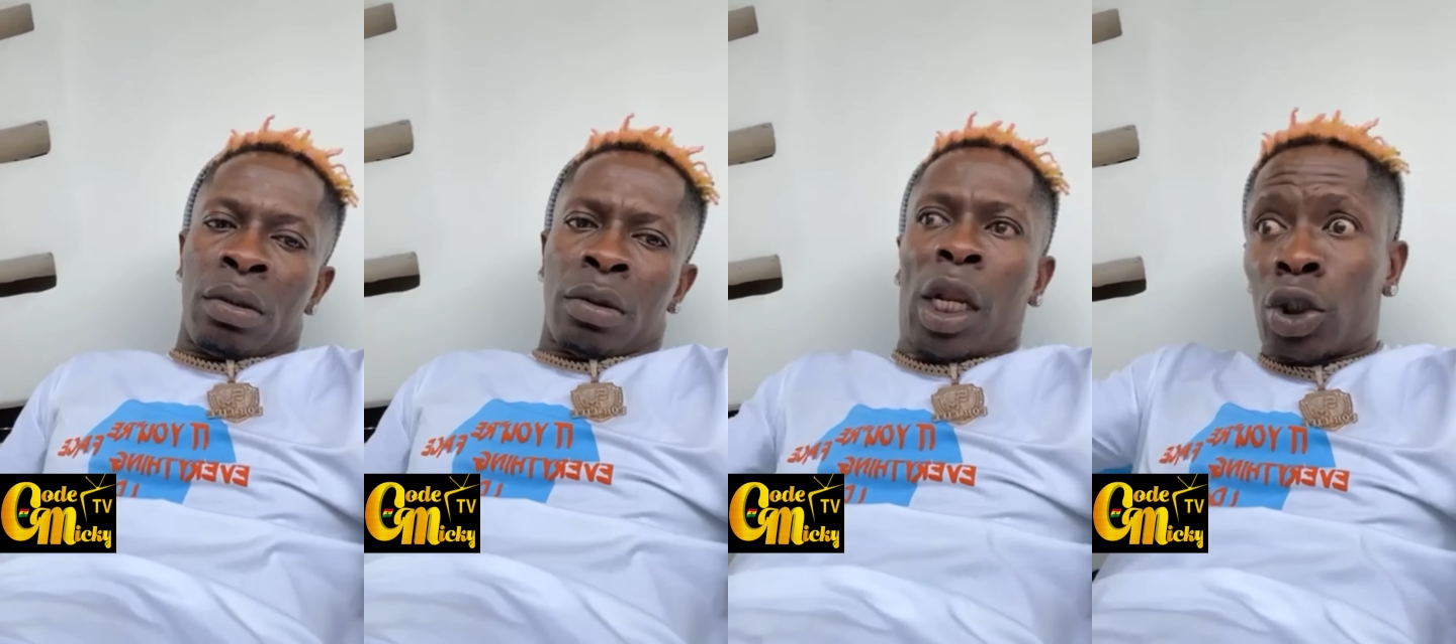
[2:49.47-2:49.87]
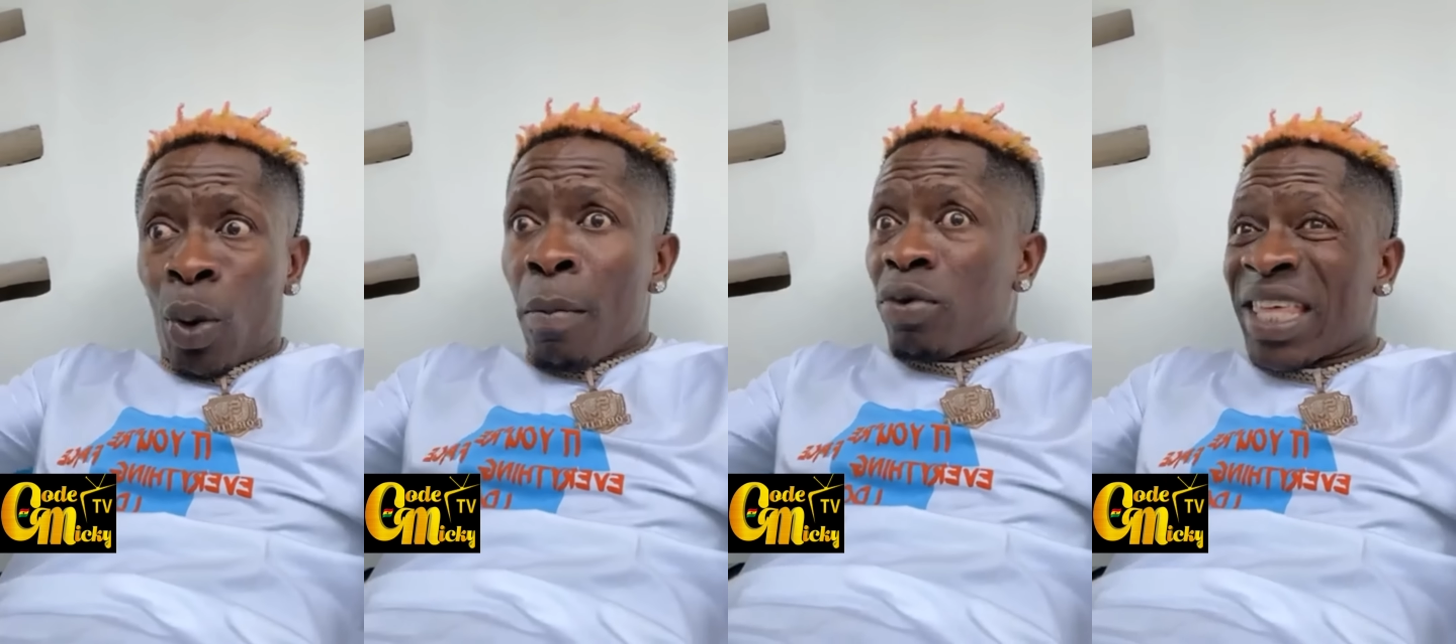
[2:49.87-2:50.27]
That is
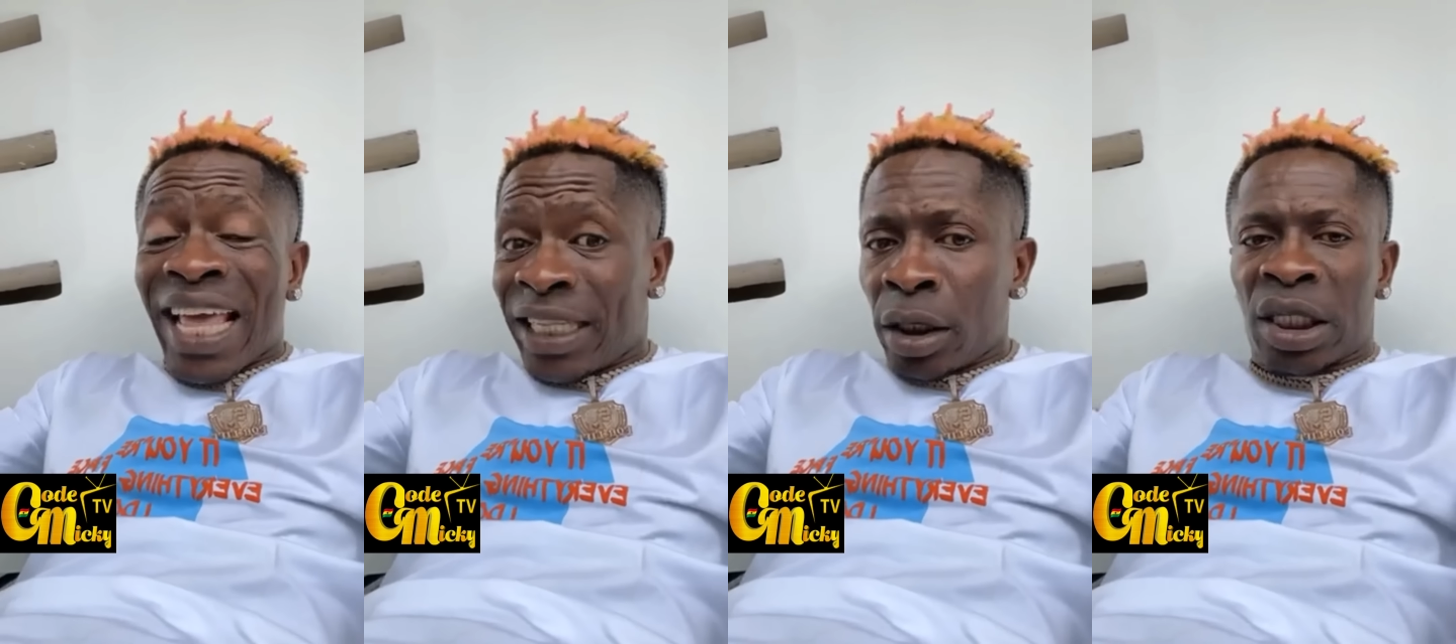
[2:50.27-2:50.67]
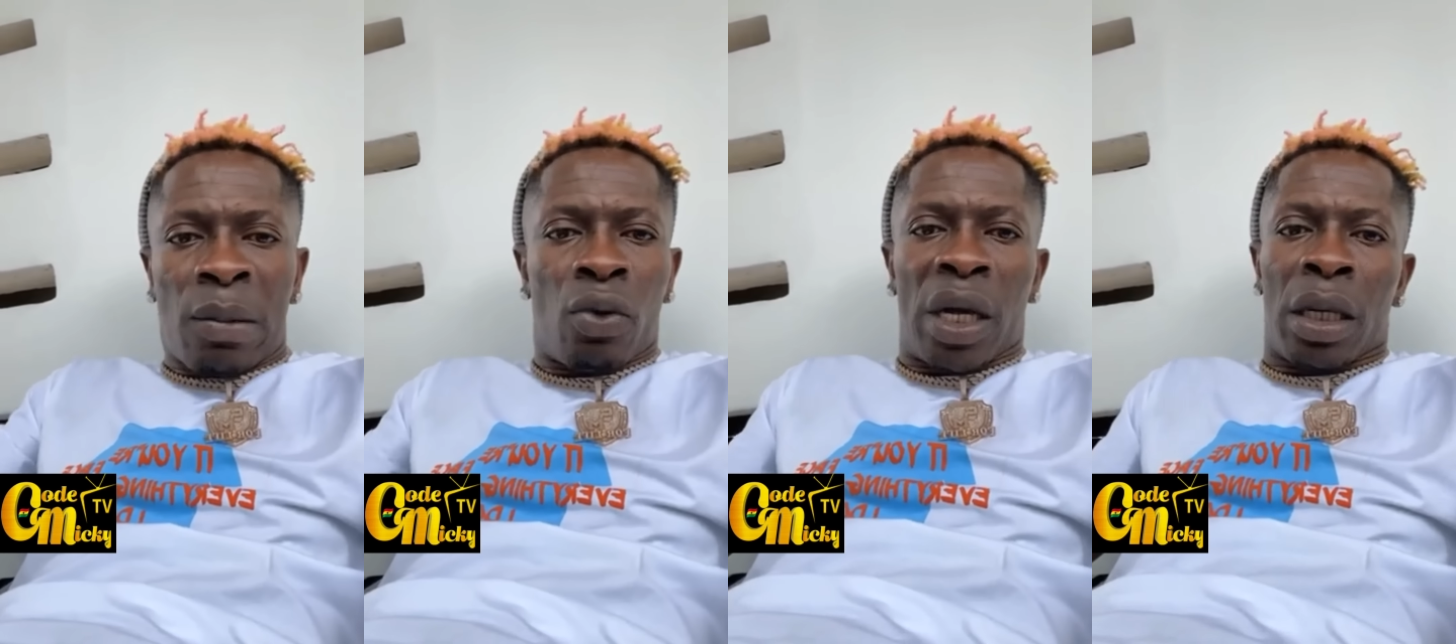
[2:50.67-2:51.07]
why I'm getting
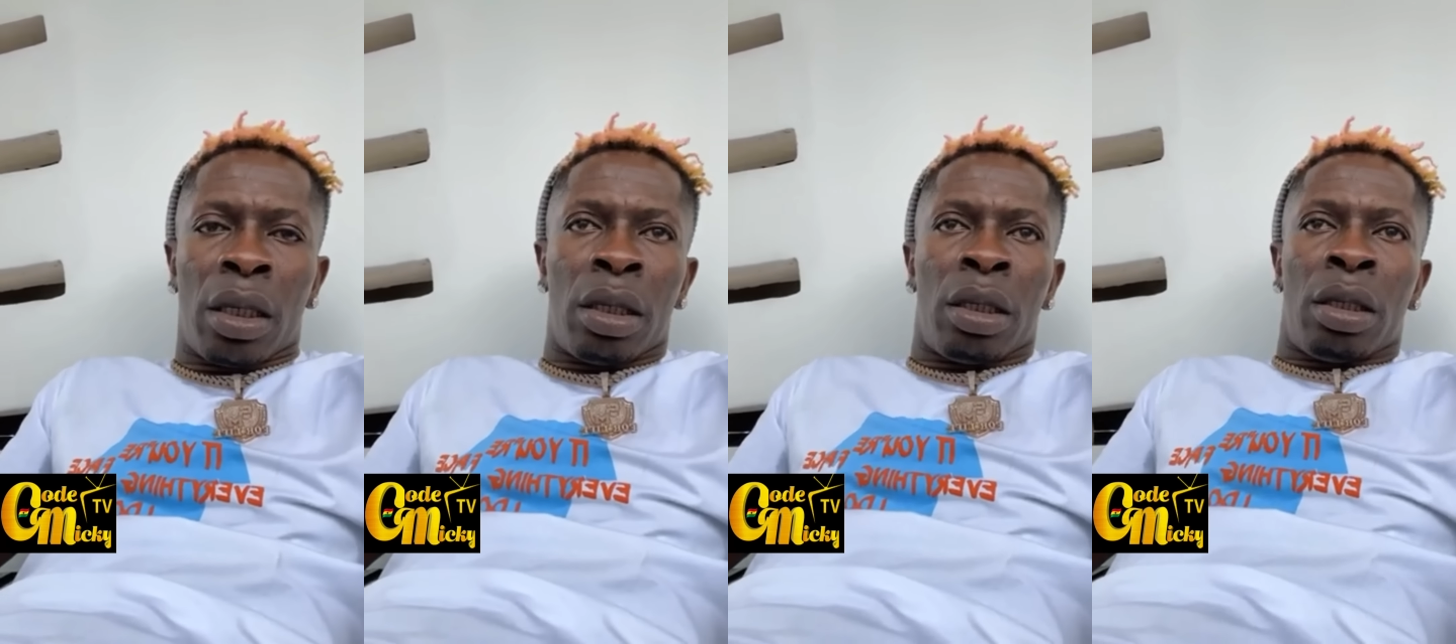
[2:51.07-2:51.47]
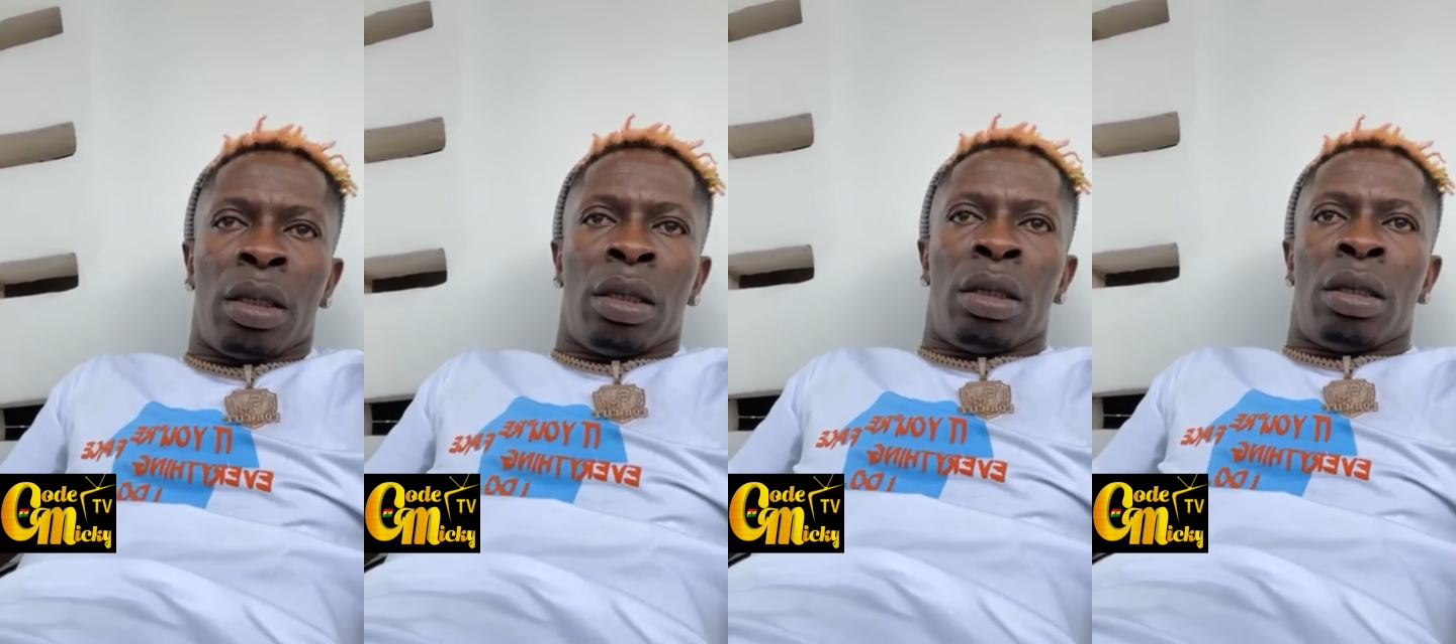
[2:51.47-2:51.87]
somewhere.
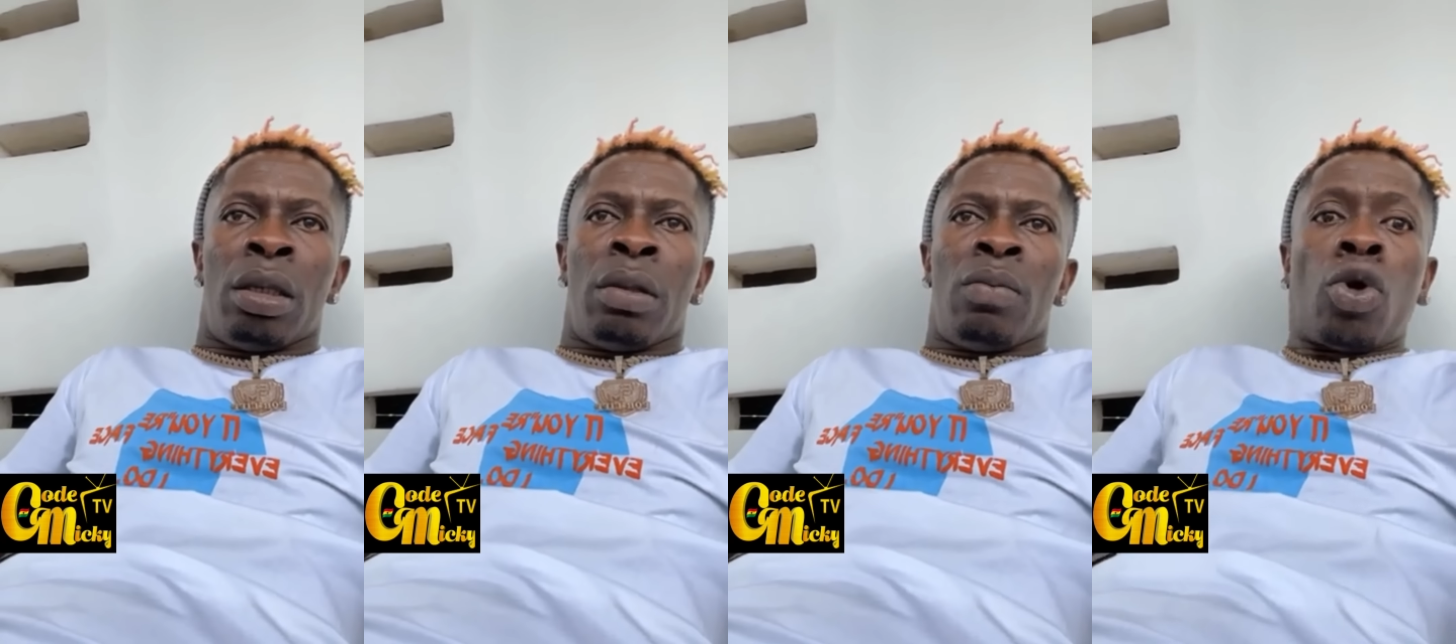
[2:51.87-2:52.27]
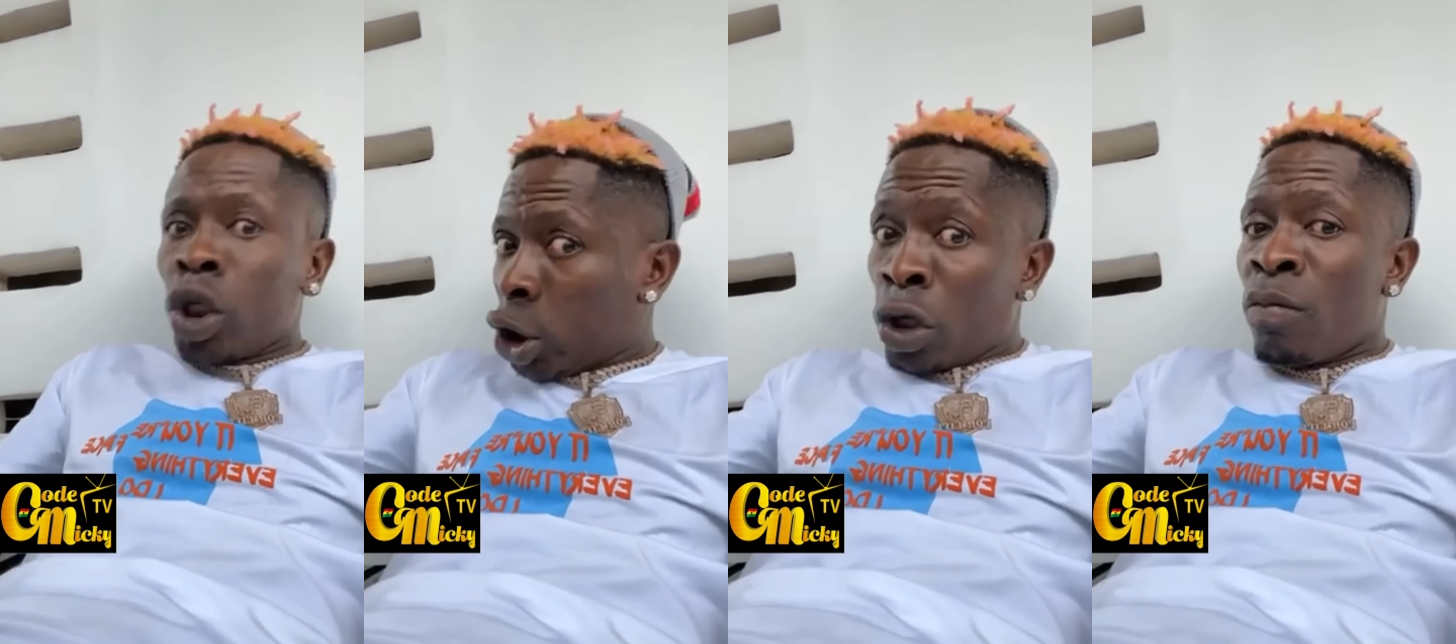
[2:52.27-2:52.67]

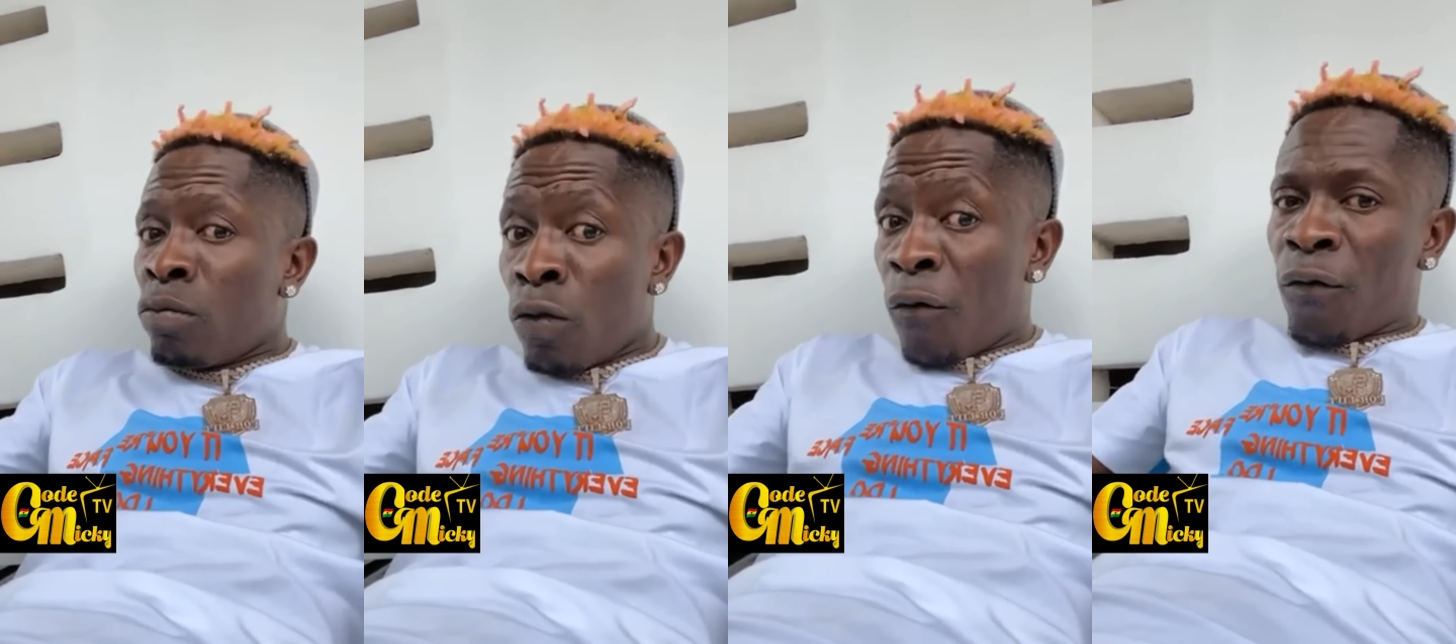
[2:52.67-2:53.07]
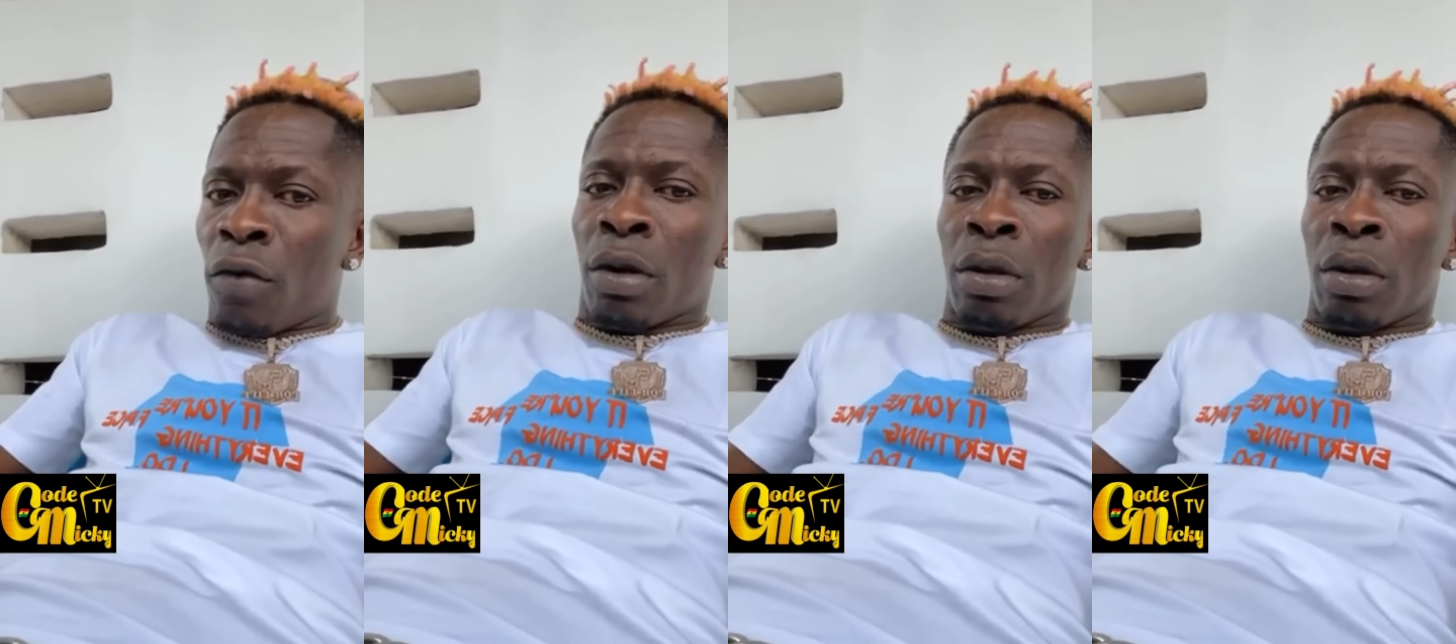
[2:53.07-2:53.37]
Because you don't move.